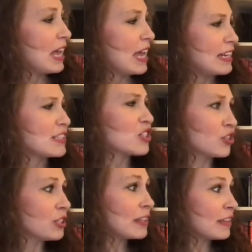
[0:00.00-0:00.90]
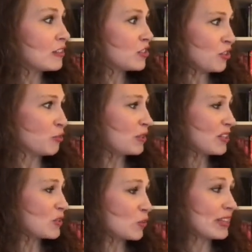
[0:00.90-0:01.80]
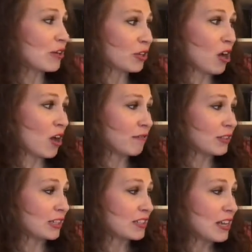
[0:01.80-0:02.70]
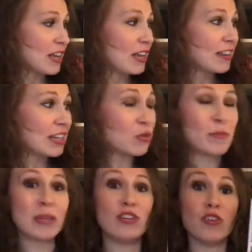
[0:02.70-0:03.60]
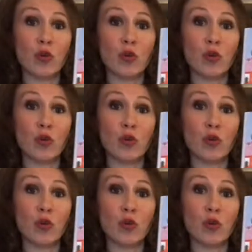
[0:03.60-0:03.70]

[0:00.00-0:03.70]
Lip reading: And it's a good thing too, because without a conflict, there would be no